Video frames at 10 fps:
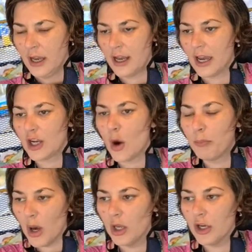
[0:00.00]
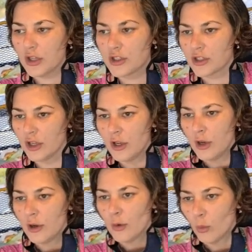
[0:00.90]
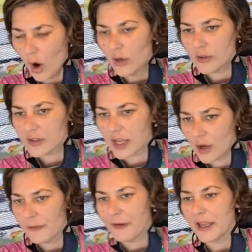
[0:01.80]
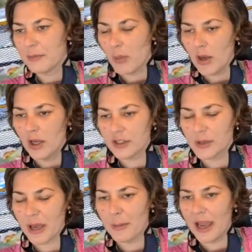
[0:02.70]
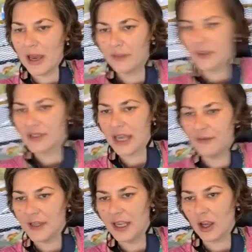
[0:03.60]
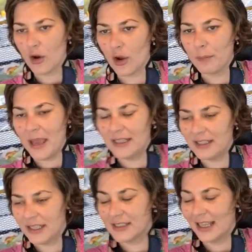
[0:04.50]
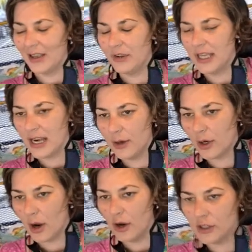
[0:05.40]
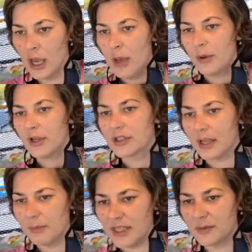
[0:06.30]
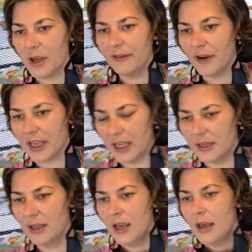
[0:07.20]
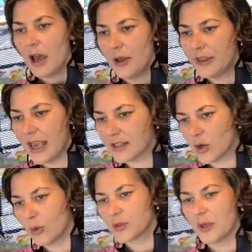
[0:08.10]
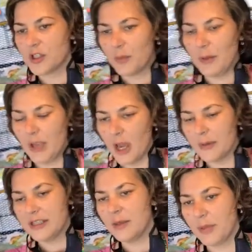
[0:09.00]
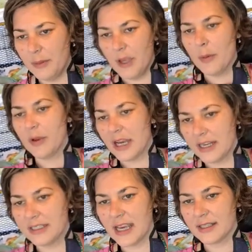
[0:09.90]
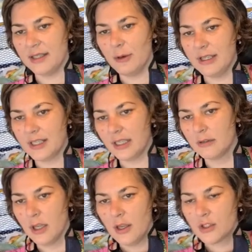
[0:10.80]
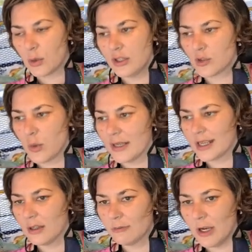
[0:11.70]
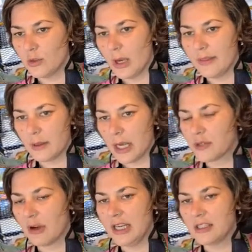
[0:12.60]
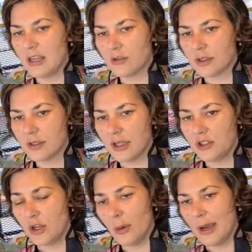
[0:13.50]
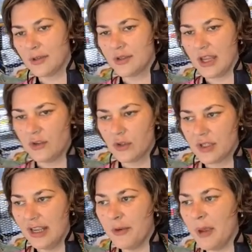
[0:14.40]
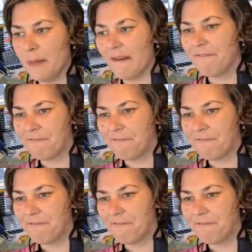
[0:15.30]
And I got bollocked. Once I got fucking bollocked about my health and safety and got made to give a yellow card because I'd missed my fucking, the escort was supposed to pick me up. They didn't pick me up and I had a taxi waiting. So I just went down the roadway and they're like, it's really dangerous. I was like, do you know what else is dangerous? Leaving me in my